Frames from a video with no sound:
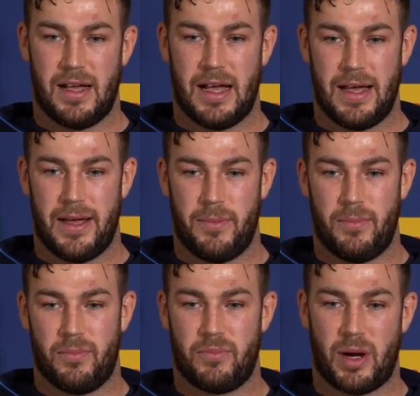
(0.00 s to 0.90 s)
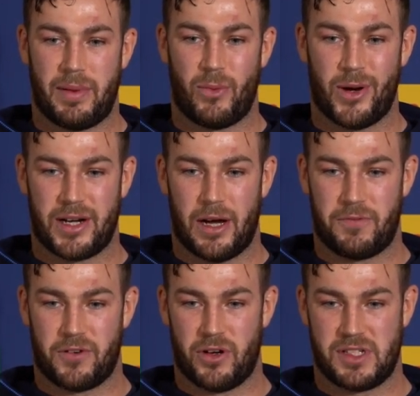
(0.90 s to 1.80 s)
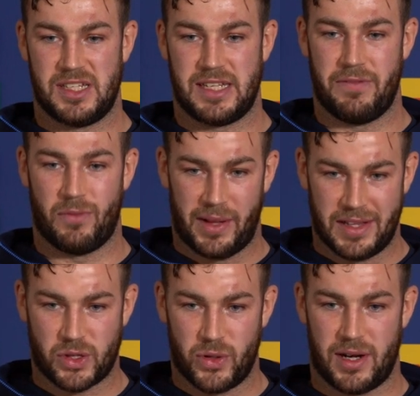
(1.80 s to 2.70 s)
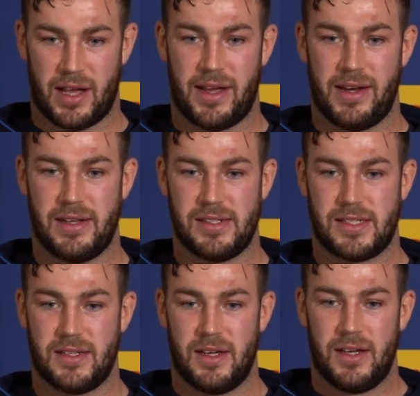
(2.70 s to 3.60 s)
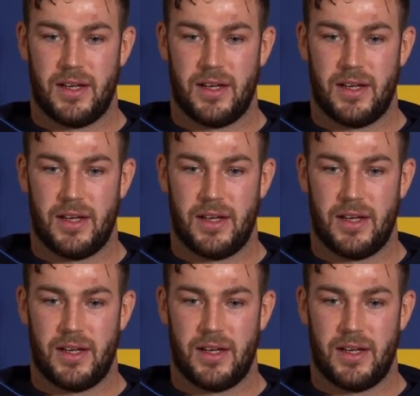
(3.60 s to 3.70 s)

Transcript: um, probably work on for us is even when the scoreline is